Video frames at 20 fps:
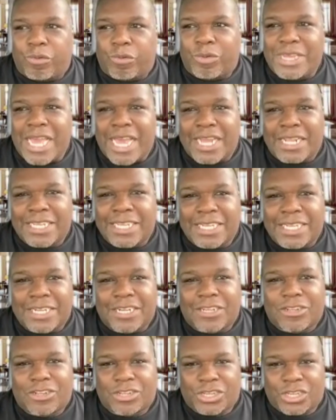we had to
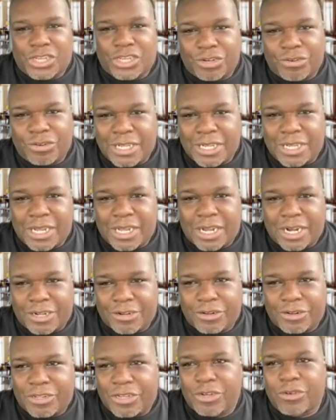get a security
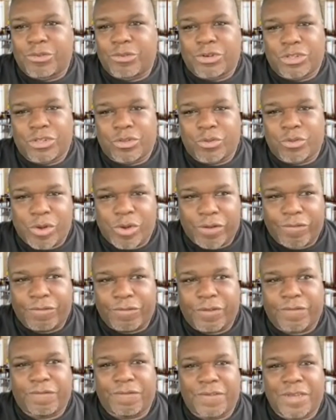clearance in order to work
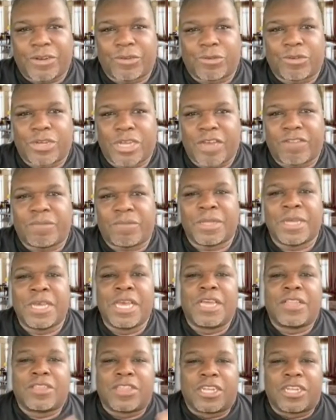for the federal government,
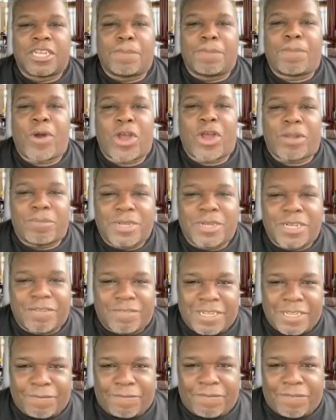the Department
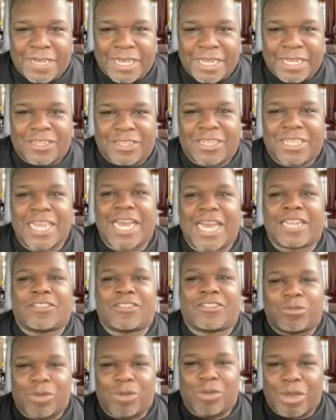of Defense.
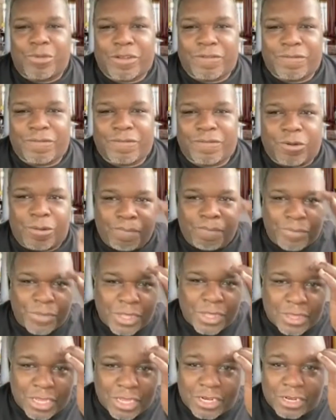That's who I work for,
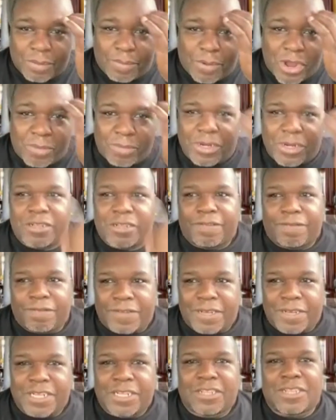the Department of
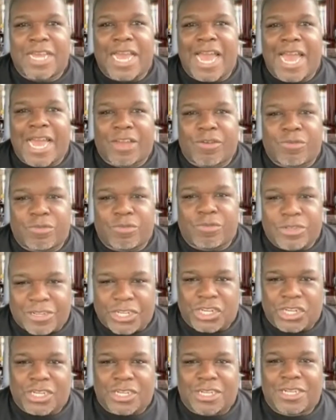Defense
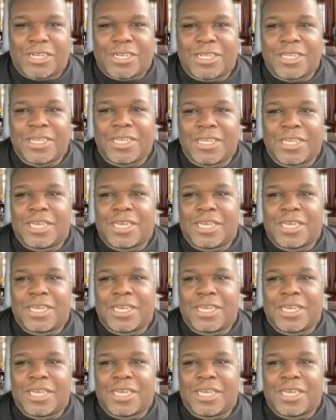acquisition.